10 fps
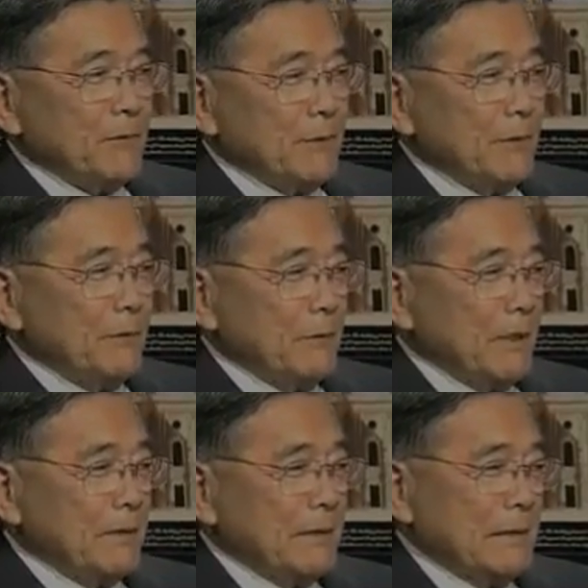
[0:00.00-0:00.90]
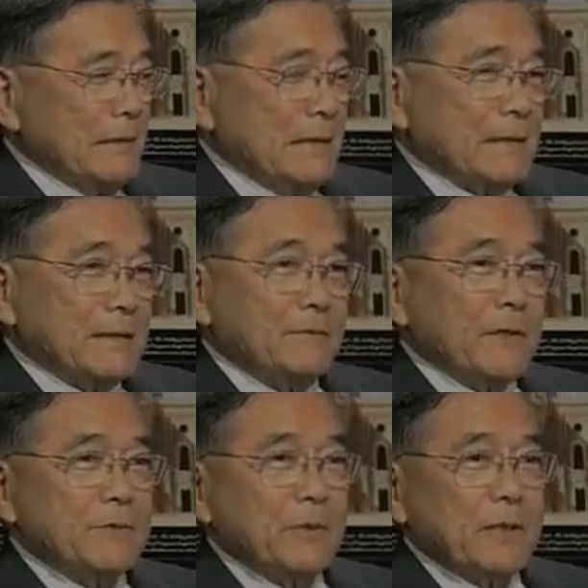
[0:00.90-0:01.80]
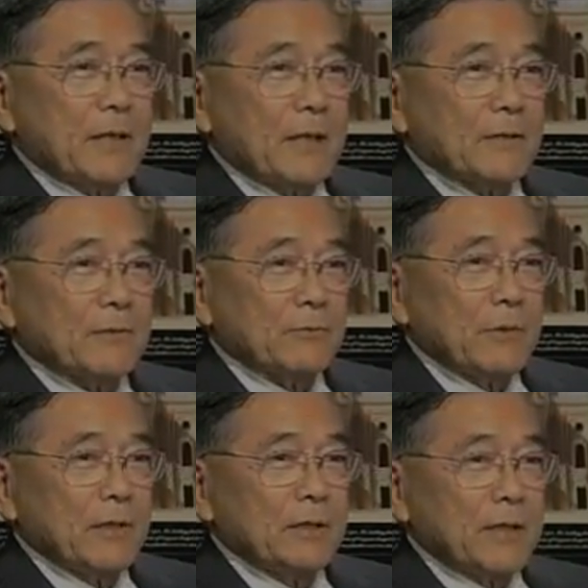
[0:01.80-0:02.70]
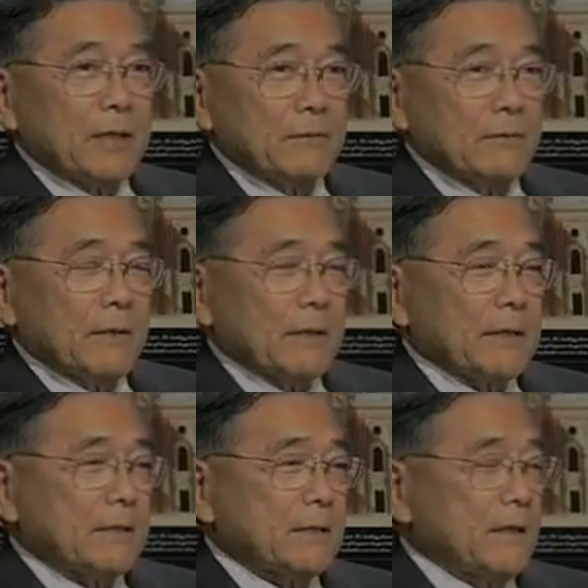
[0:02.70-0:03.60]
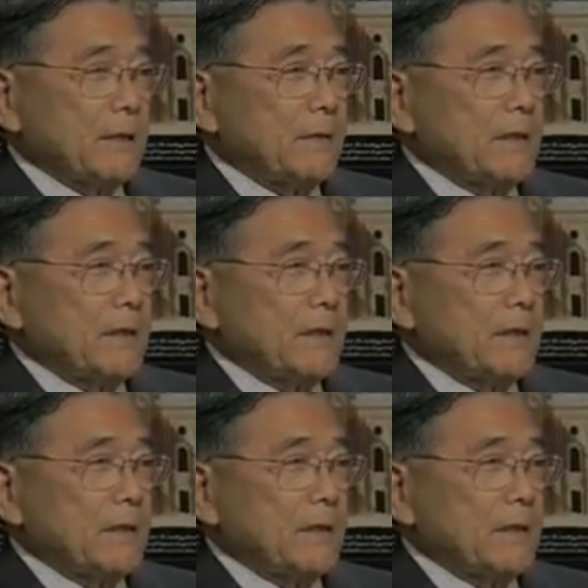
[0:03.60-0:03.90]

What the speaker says: to convinced me that I should really take a look at this thing.